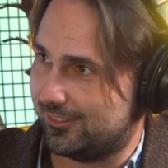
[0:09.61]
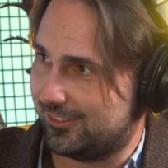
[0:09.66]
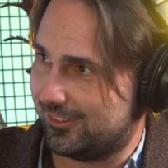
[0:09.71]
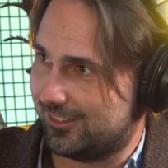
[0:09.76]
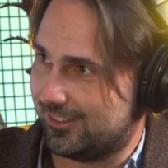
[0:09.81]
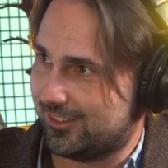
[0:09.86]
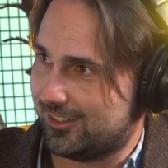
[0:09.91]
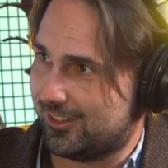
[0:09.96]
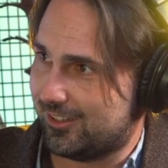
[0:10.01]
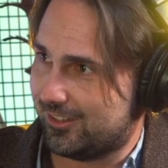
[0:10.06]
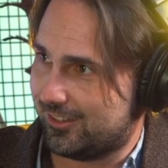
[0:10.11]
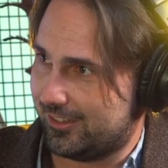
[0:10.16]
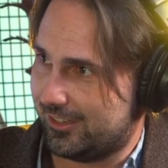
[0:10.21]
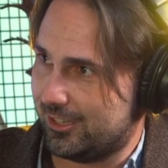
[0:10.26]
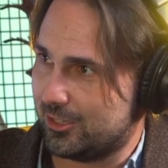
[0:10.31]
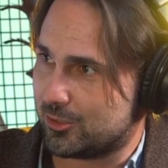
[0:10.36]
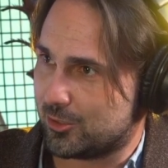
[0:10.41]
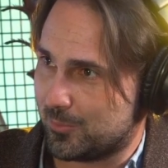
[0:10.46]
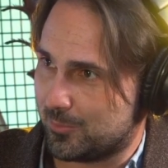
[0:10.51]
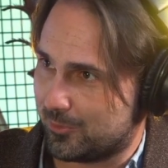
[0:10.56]

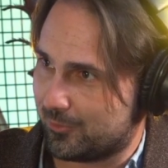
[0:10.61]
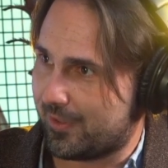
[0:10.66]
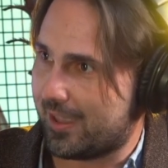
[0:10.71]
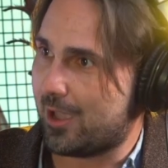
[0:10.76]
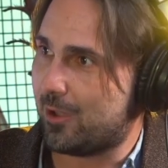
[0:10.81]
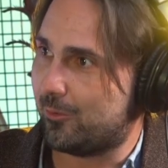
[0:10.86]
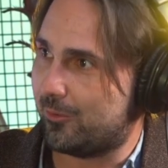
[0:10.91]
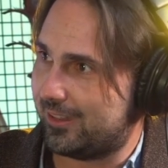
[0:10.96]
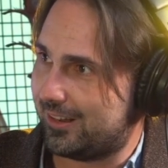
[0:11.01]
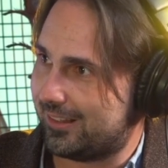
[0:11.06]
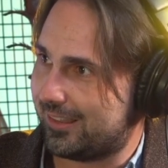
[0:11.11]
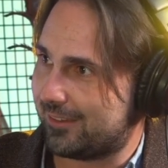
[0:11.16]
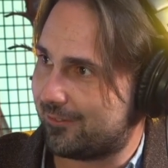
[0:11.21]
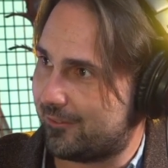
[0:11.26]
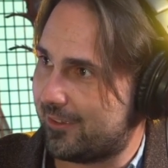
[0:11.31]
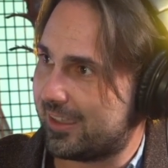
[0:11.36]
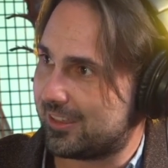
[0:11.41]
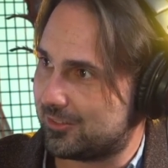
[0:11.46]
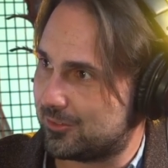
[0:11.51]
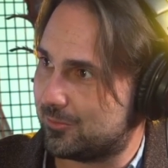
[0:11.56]
in terms of how it
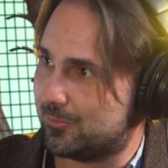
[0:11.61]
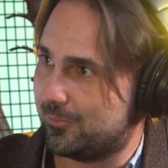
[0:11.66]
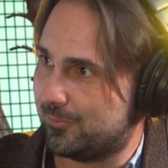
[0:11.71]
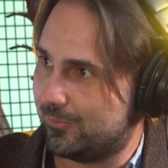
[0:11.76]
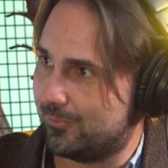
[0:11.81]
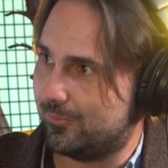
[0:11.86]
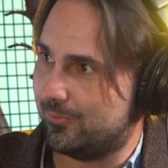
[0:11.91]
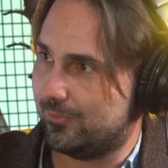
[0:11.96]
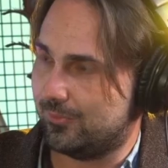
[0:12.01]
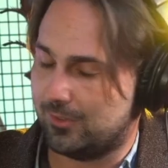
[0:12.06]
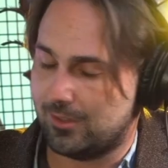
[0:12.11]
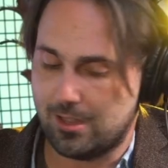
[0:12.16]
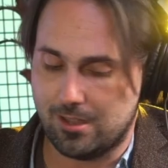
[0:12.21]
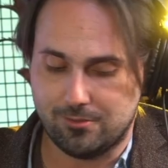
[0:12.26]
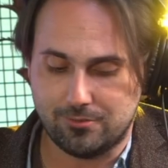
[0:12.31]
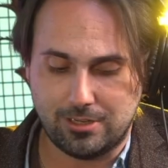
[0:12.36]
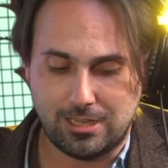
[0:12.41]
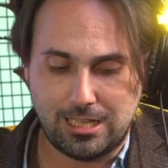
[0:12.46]
affects love.